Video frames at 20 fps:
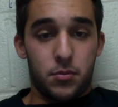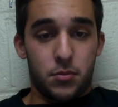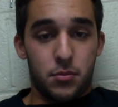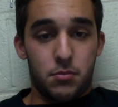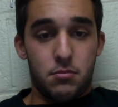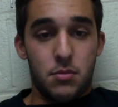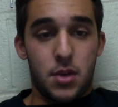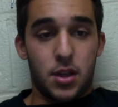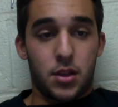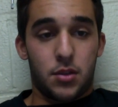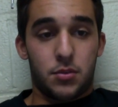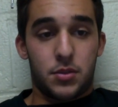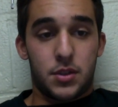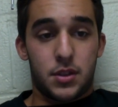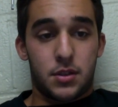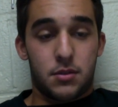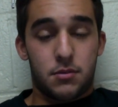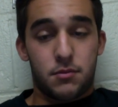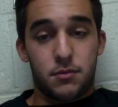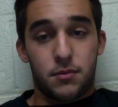make you
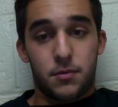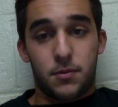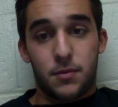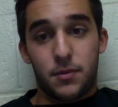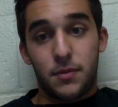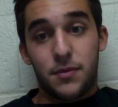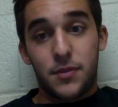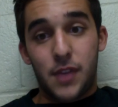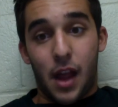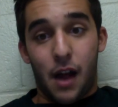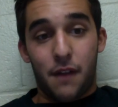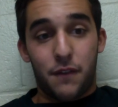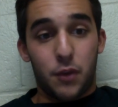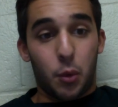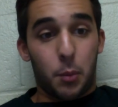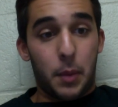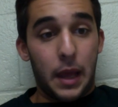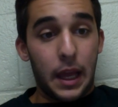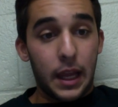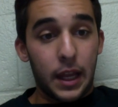not feel
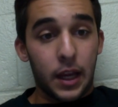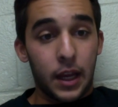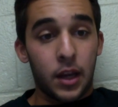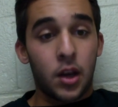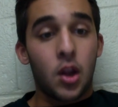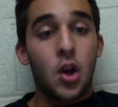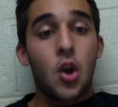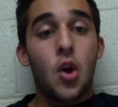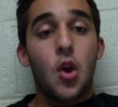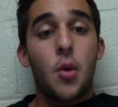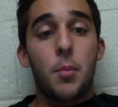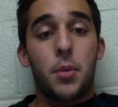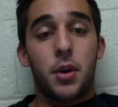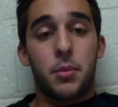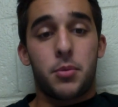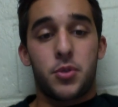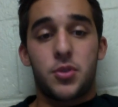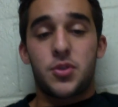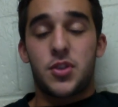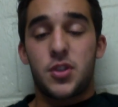pain, but it
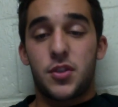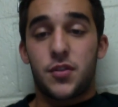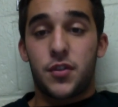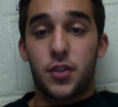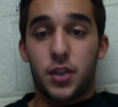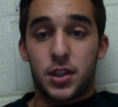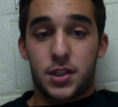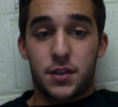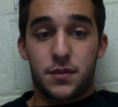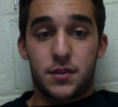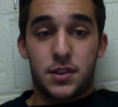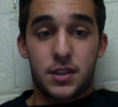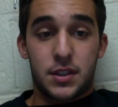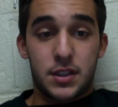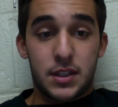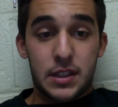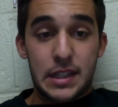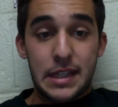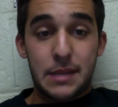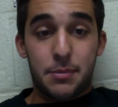produces feelings of
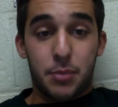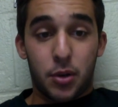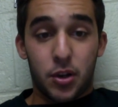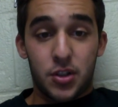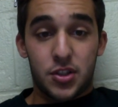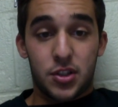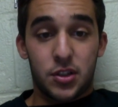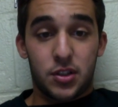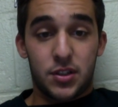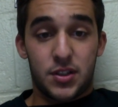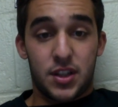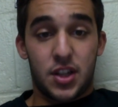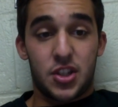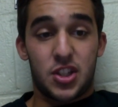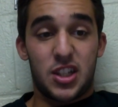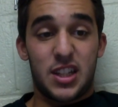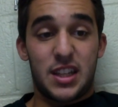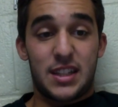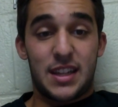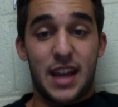depersonalization
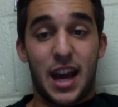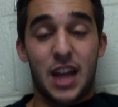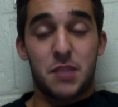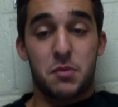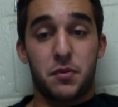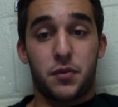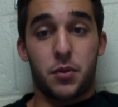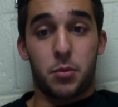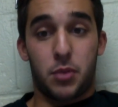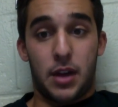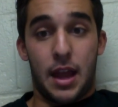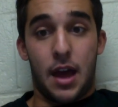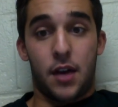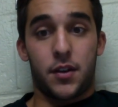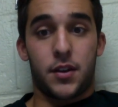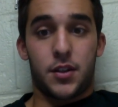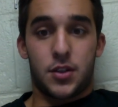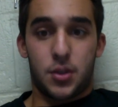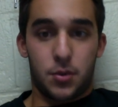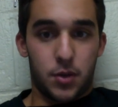and detachment from
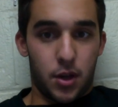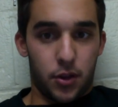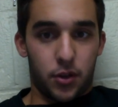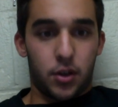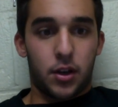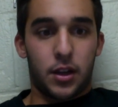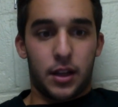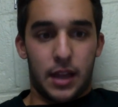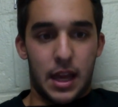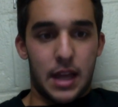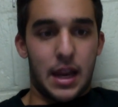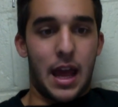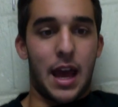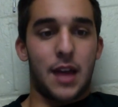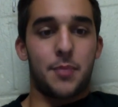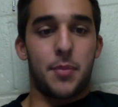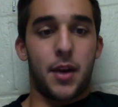reality. So another, again, out of